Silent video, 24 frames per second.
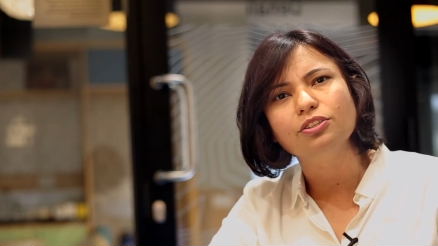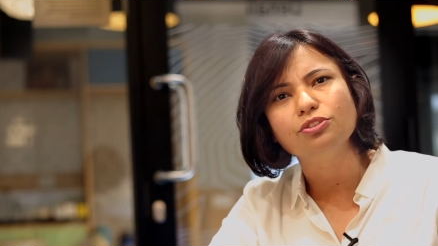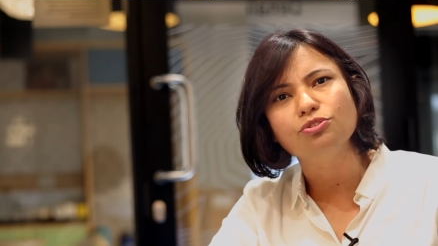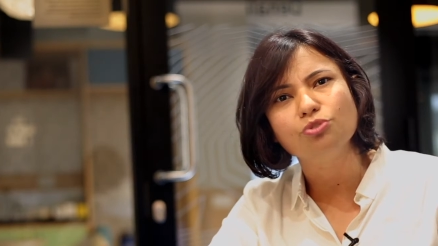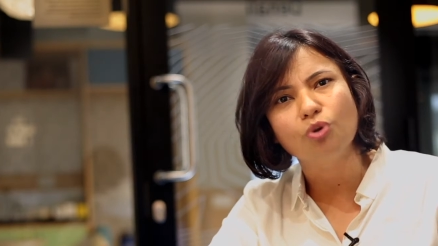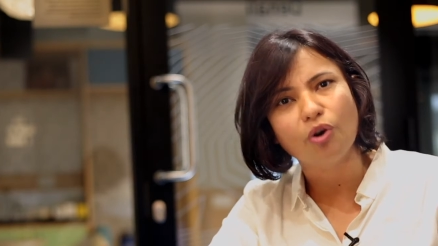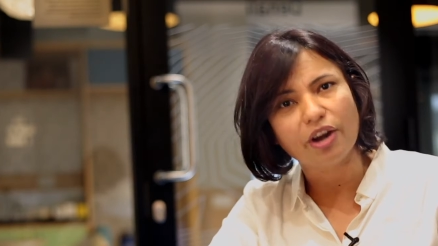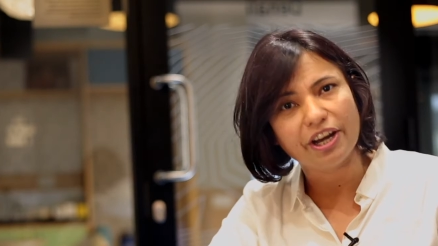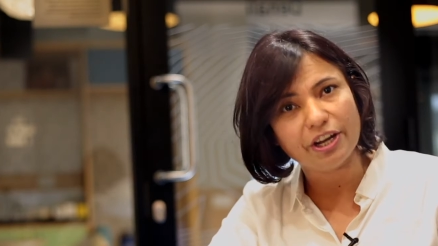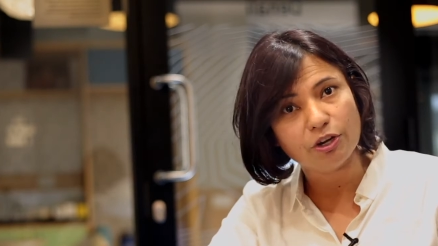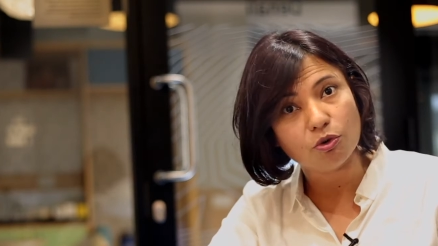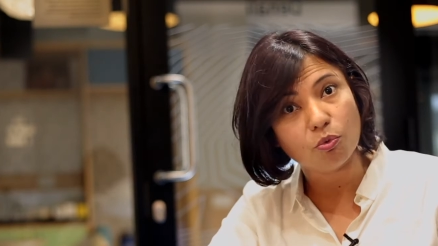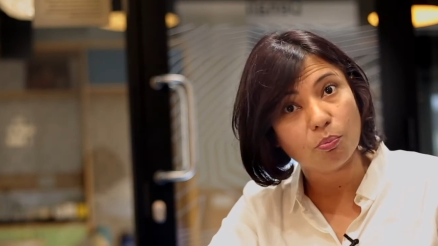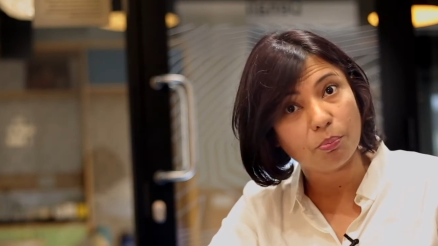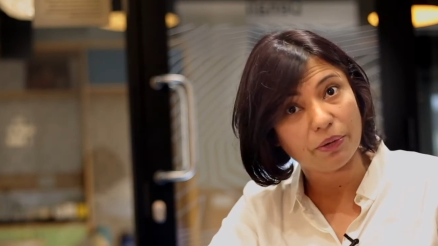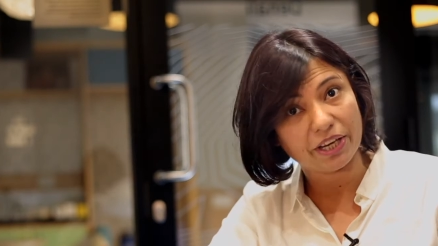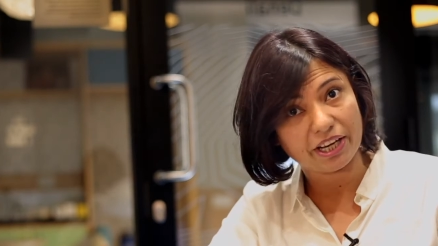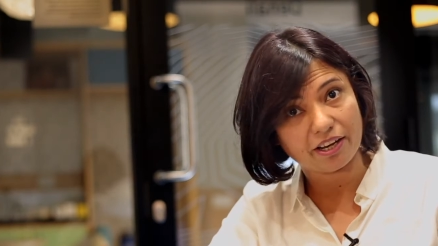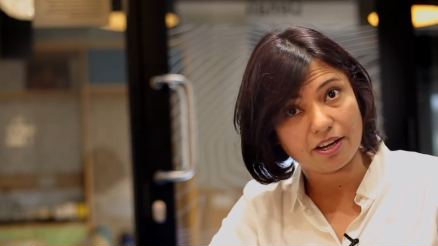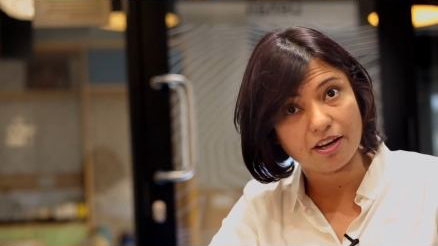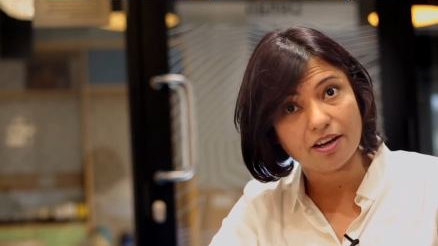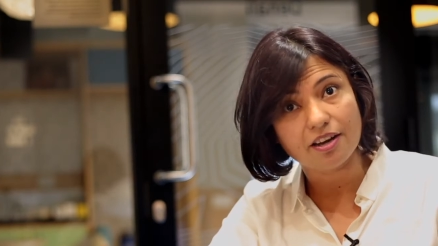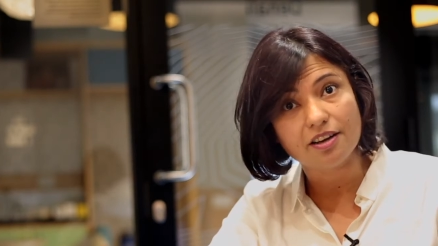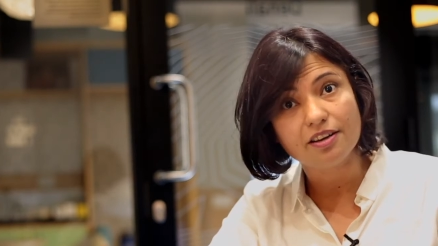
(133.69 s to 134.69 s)
joined
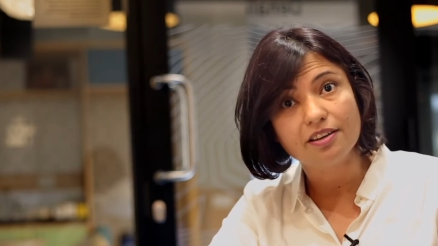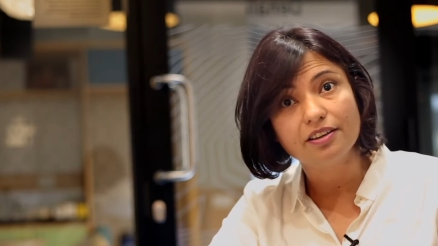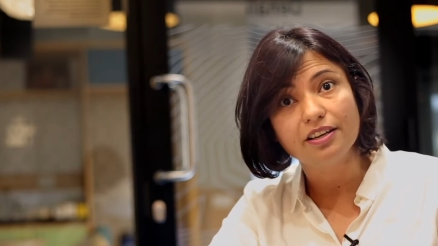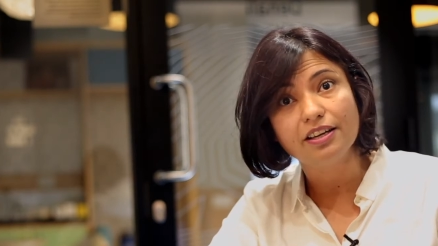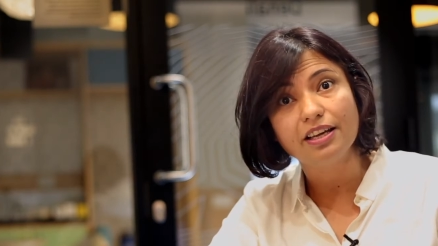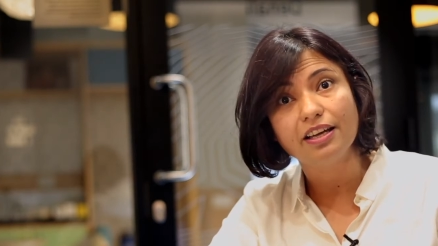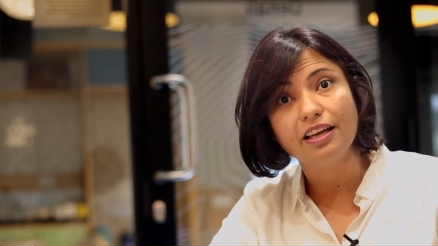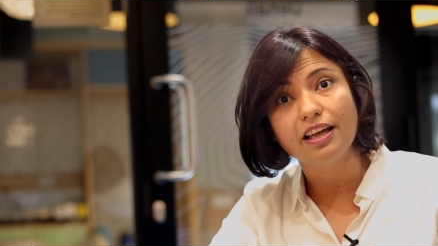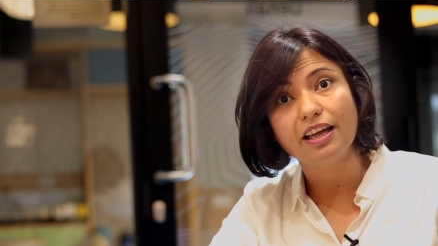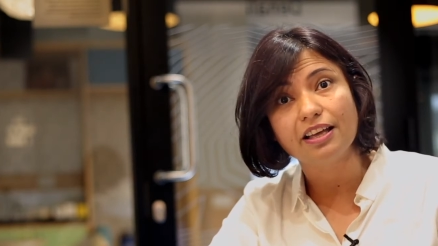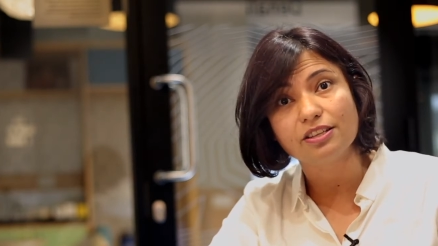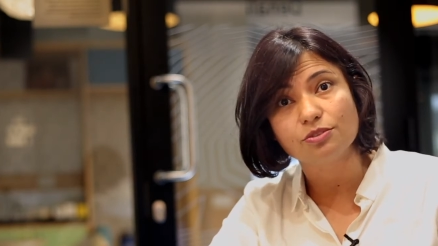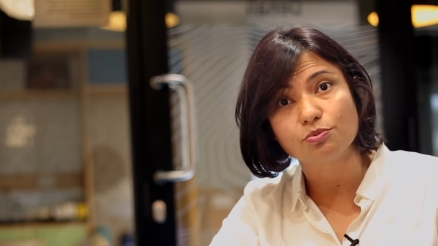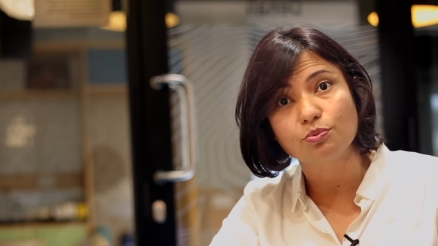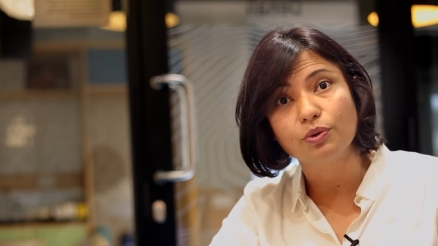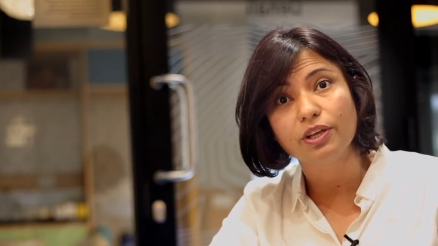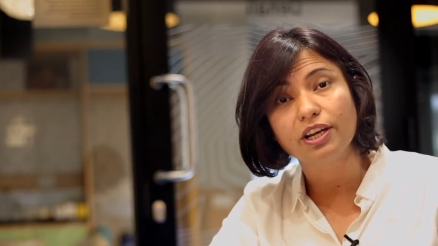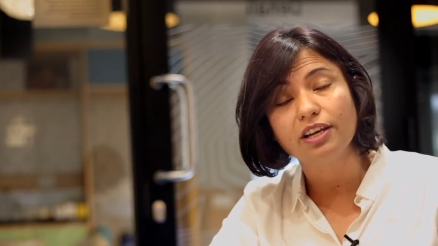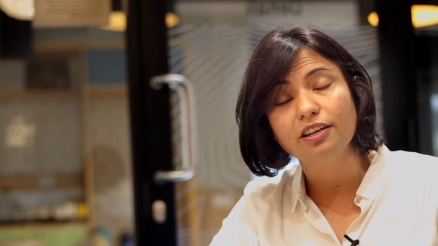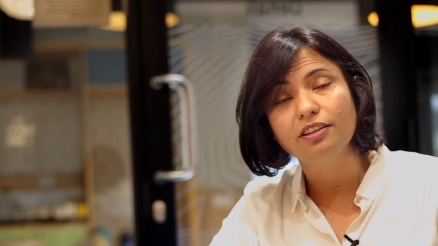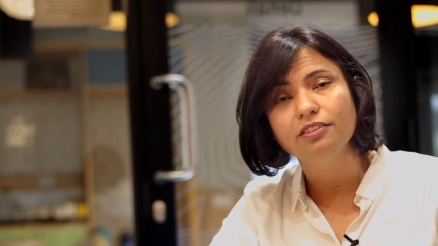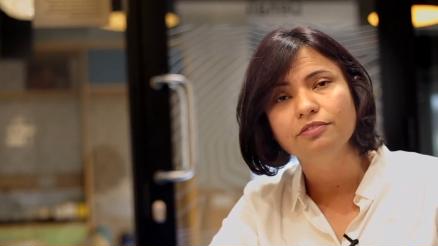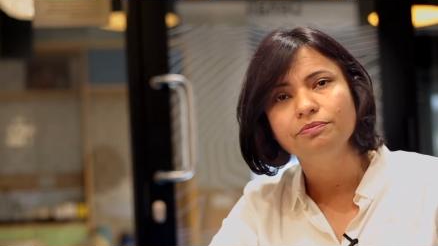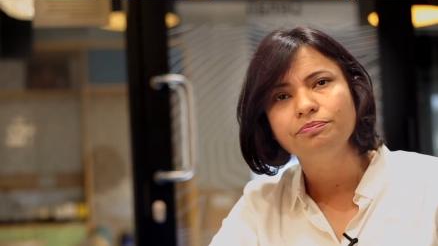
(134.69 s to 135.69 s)
Upekkha as
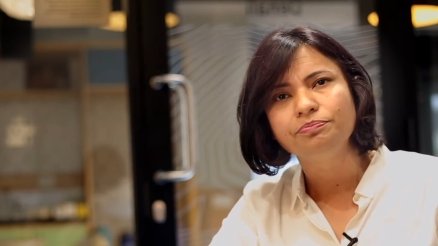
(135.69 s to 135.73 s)
well.